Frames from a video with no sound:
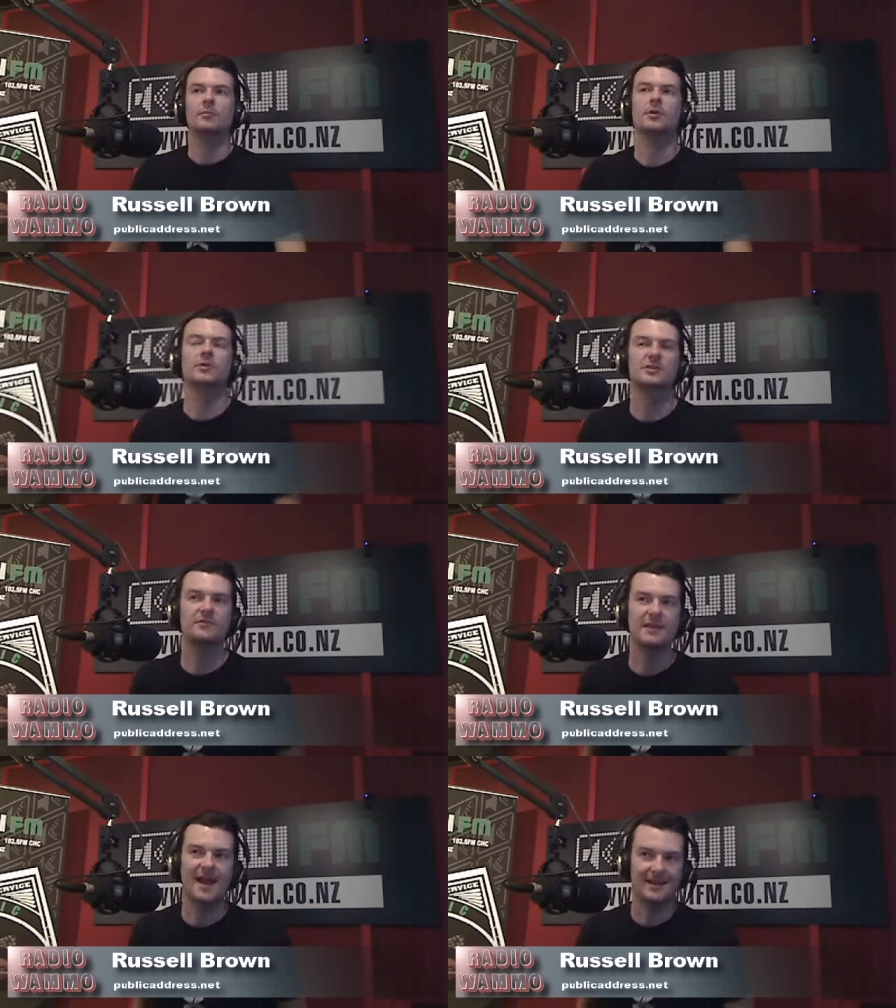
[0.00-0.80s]
Because
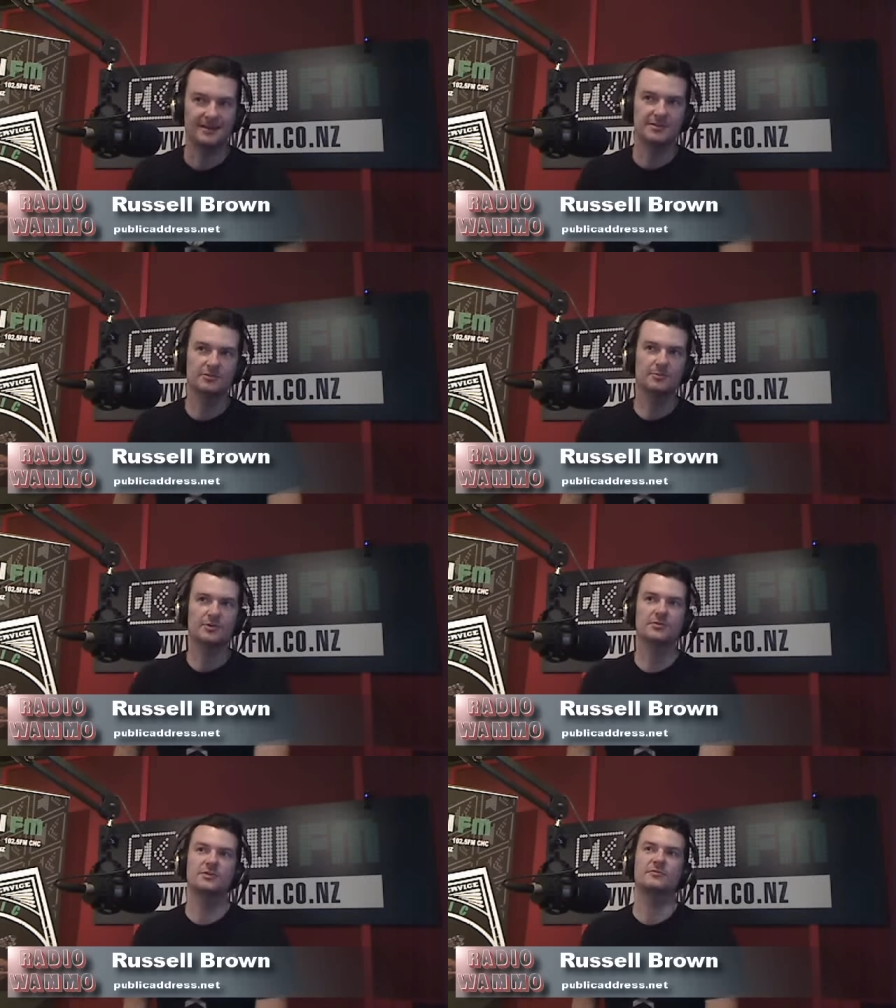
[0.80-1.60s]
of the actors, or
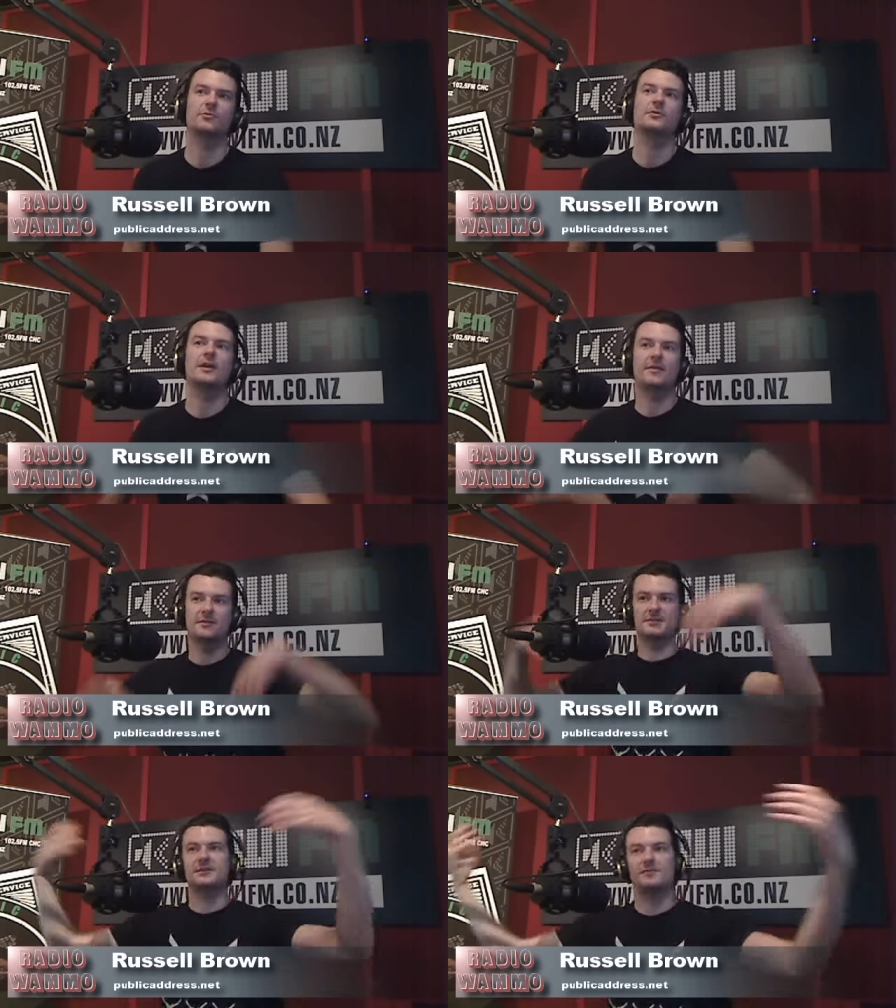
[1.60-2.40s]
because of all the
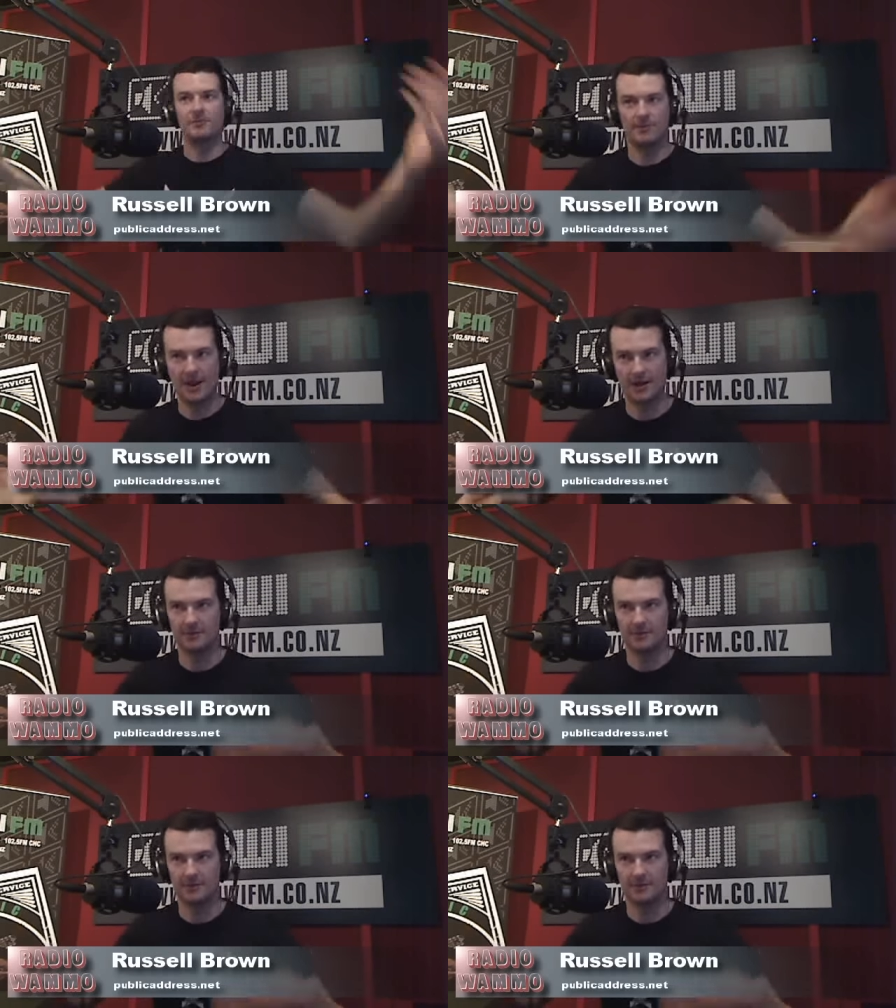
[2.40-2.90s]
other stuff around?